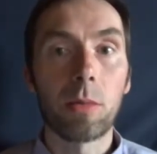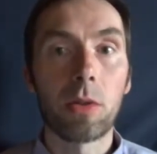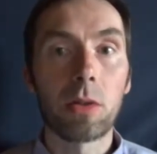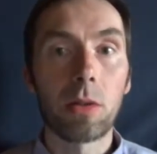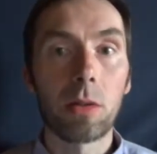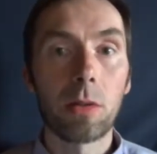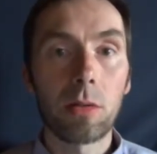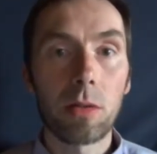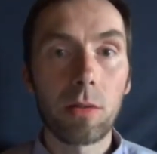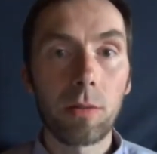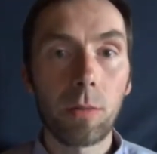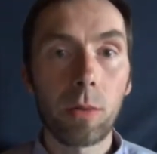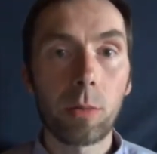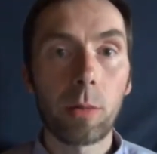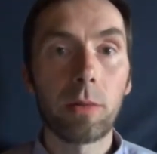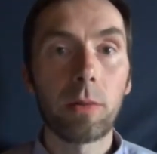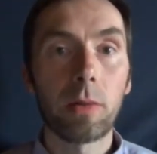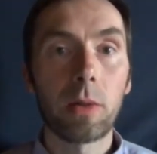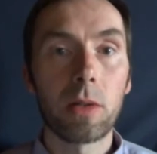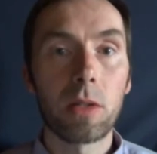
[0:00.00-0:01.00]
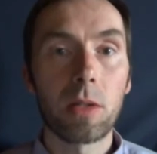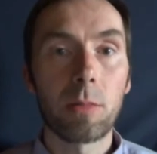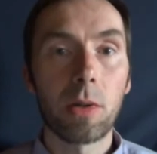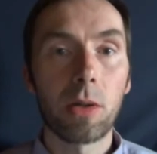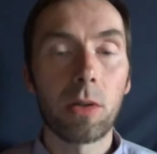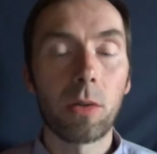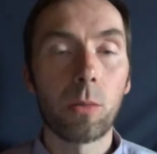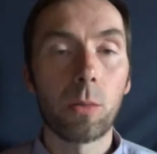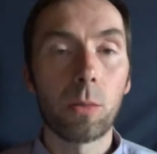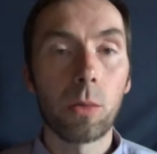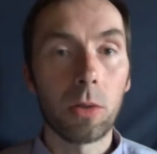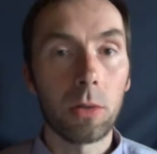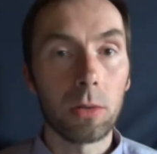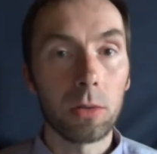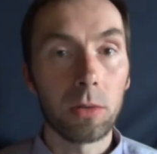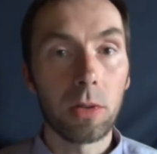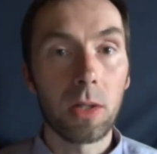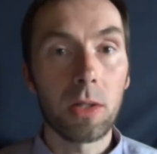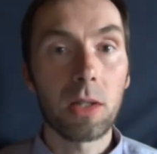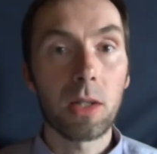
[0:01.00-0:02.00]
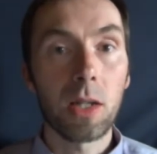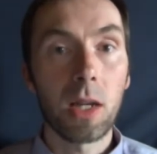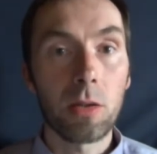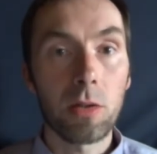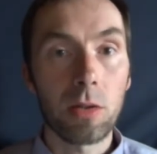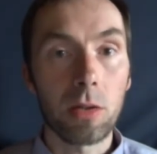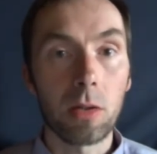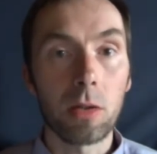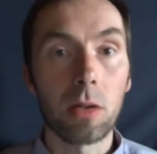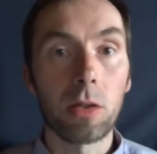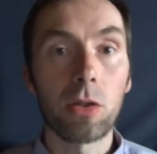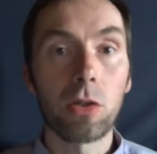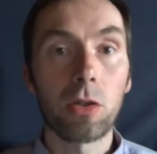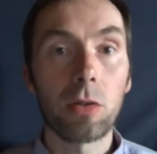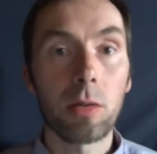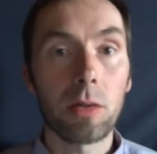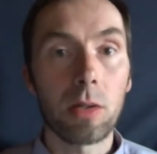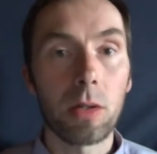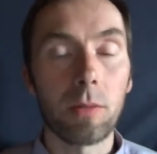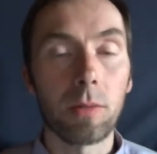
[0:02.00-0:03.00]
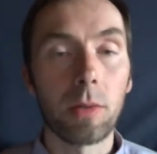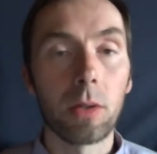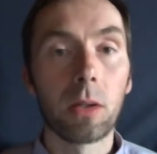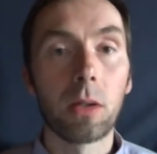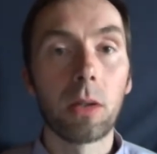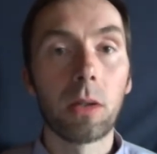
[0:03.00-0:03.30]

that a lot of what we've learnt about the world is counterintuitive.